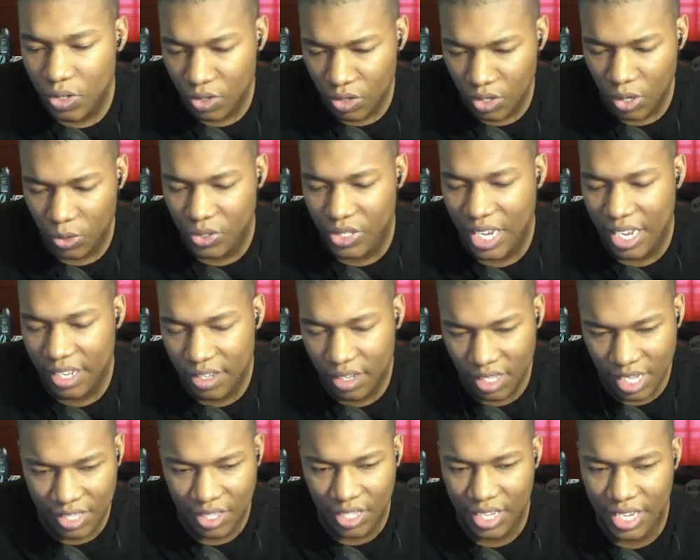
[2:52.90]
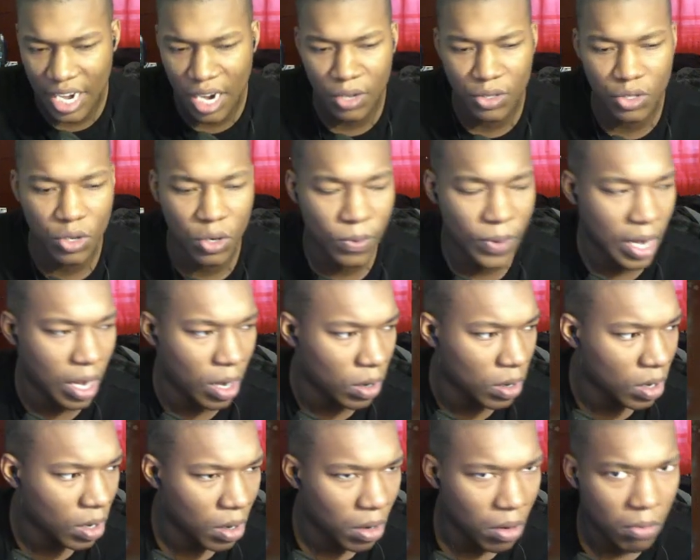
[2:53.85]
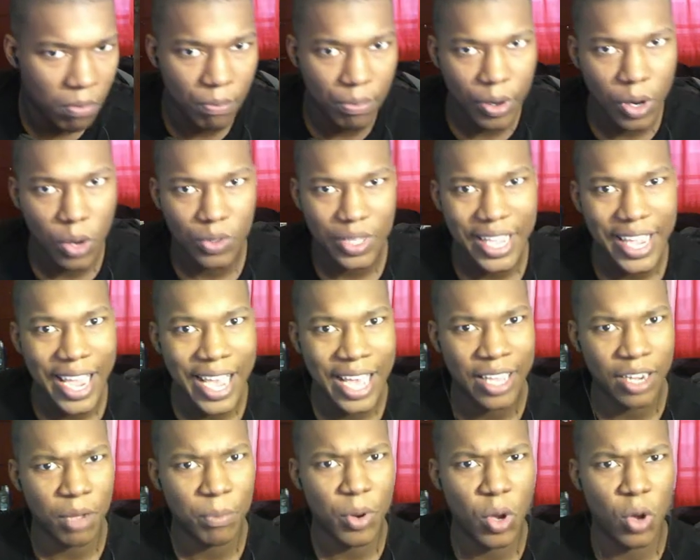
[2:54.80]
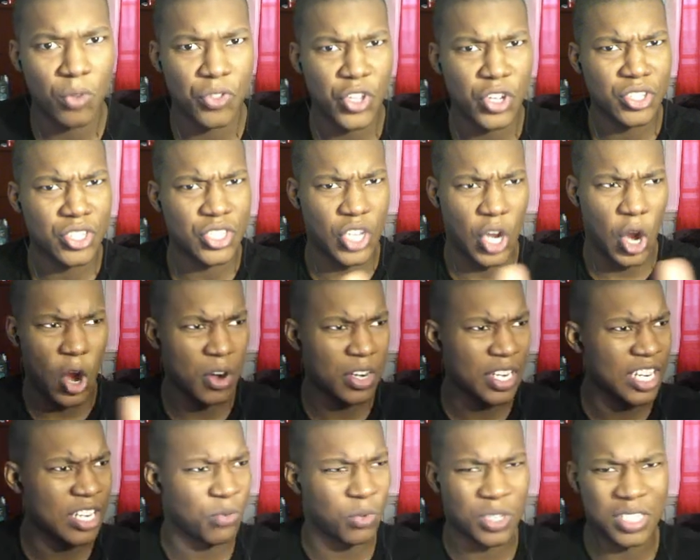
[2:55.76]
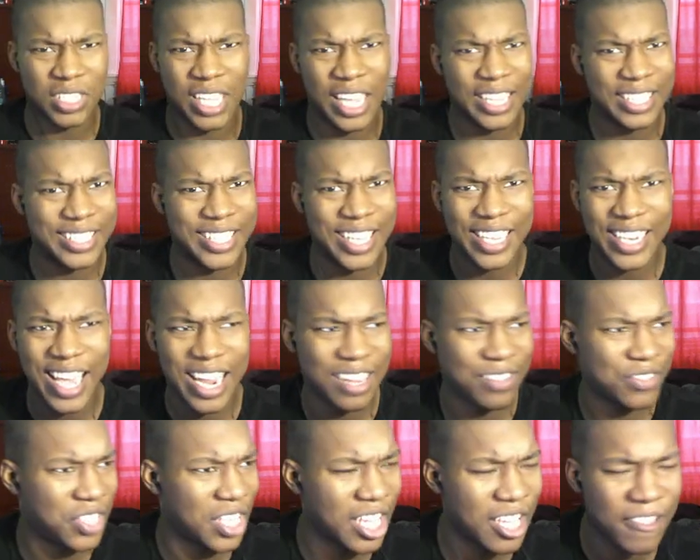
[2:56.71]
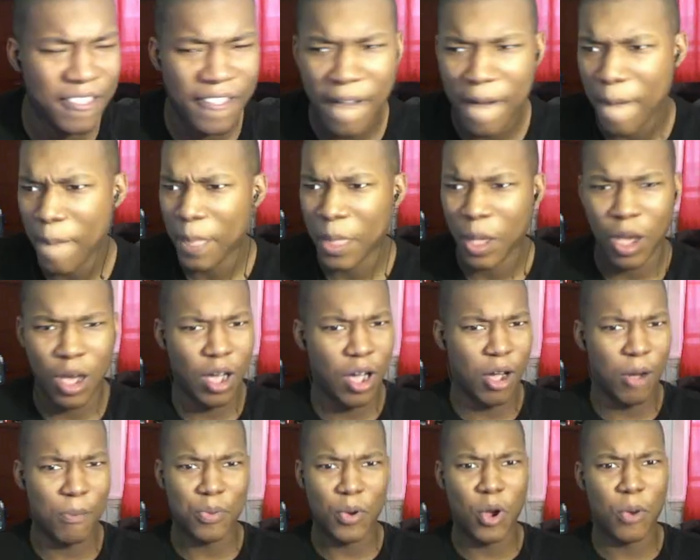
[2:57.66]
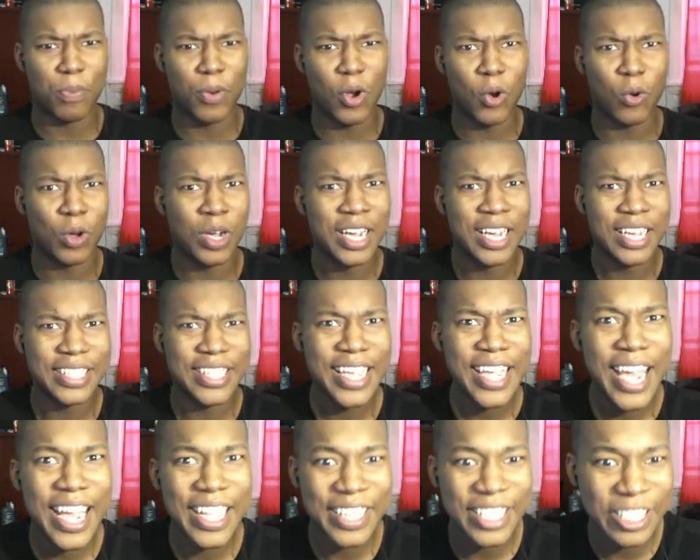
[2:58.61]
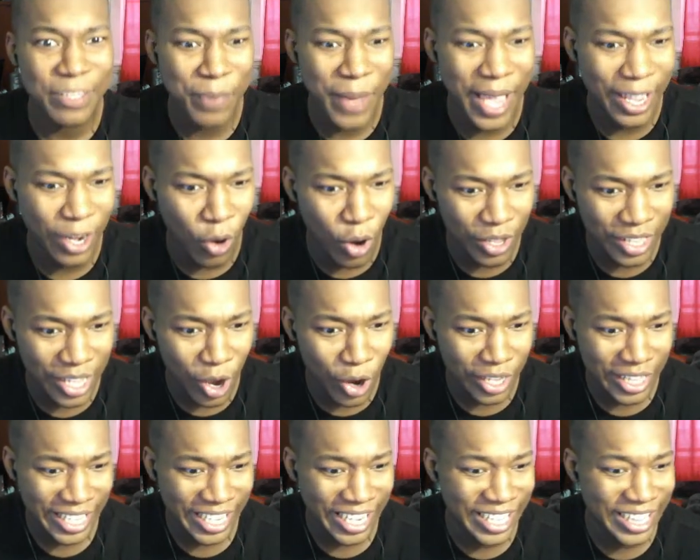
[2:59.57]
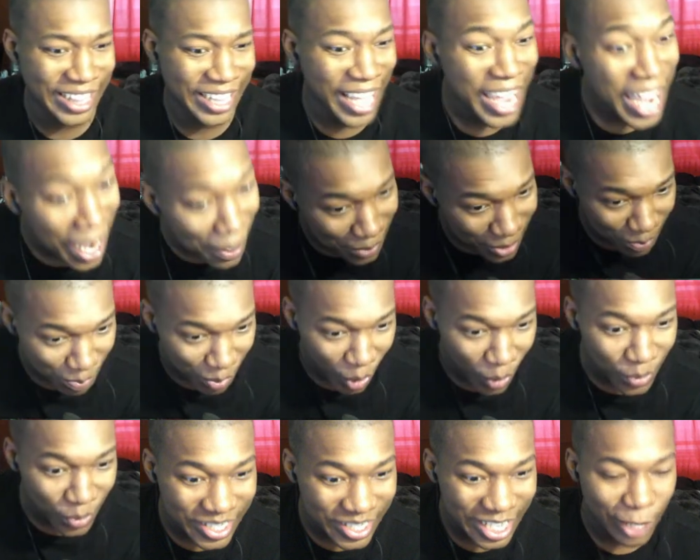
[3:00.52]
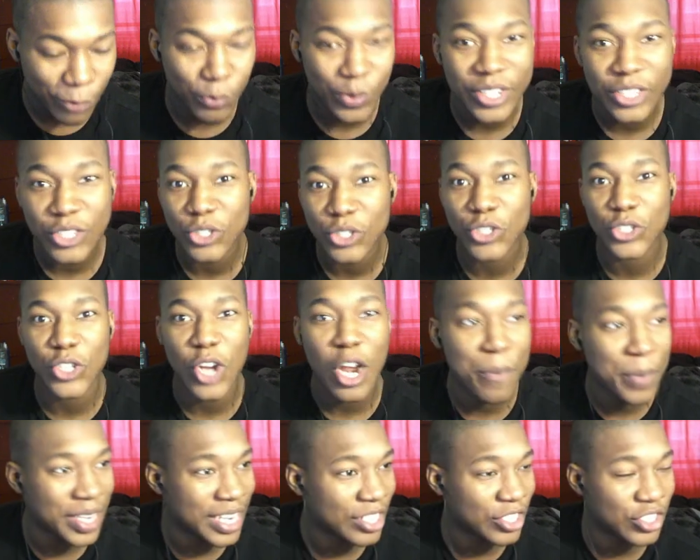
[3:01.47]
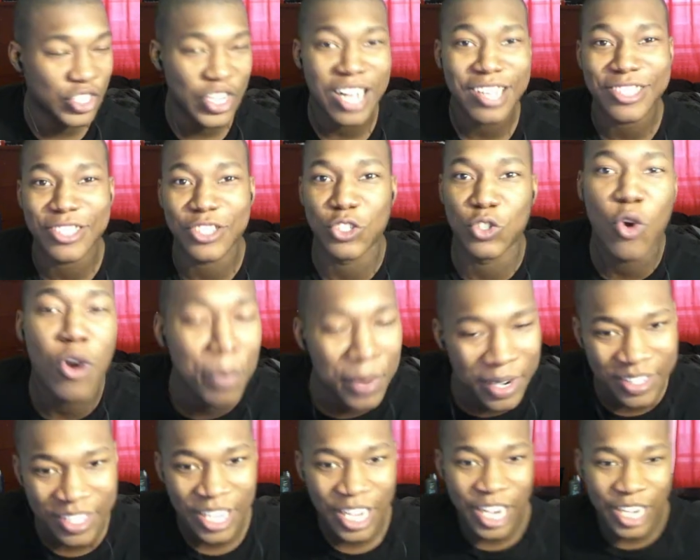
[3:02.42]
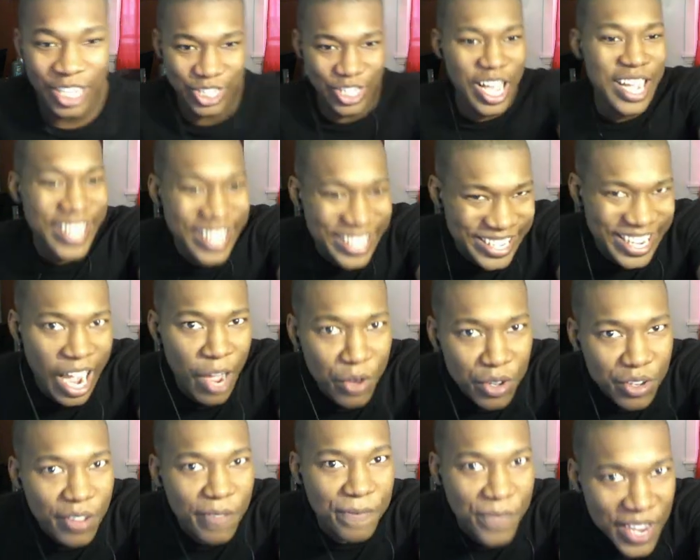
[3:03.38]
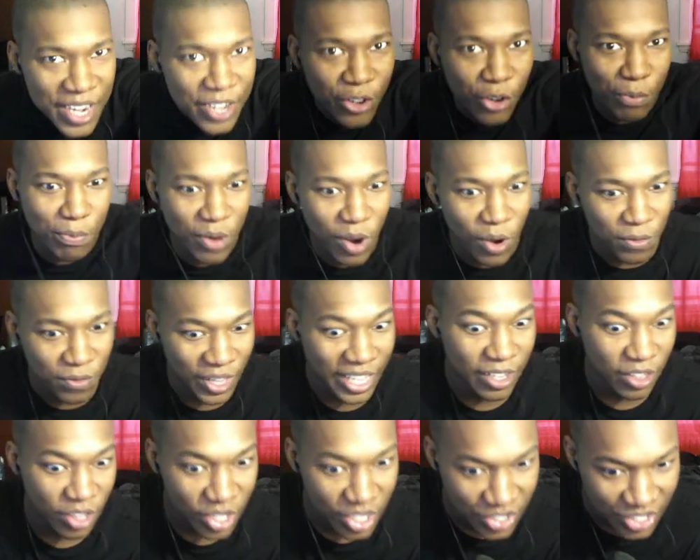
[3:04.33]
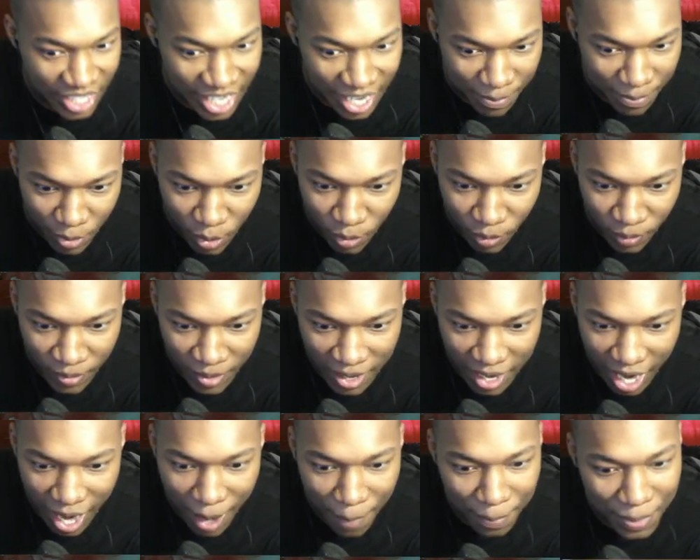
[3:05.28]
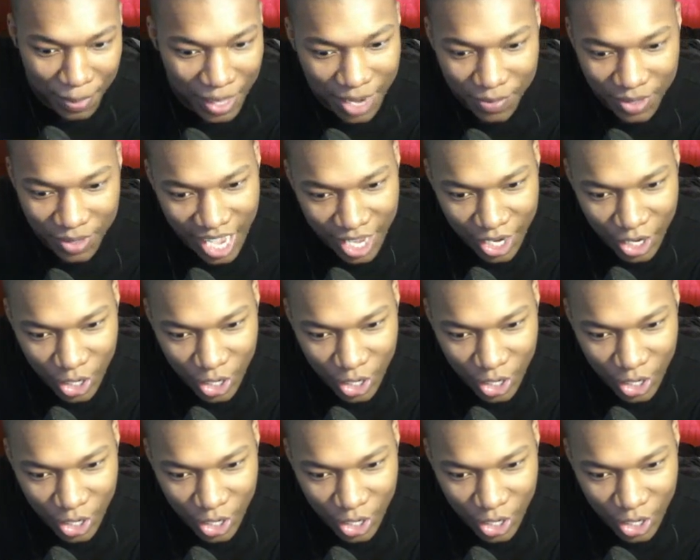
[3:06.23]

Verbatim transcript: were, you know, chasing like the character around, bro, they had, bro, their turning was like 10 out of 10. Bro, they had this man on clamps, It was like Richard Sherman and Josh Norman locking down the defender, bro. Like, legit, bro. I'm not even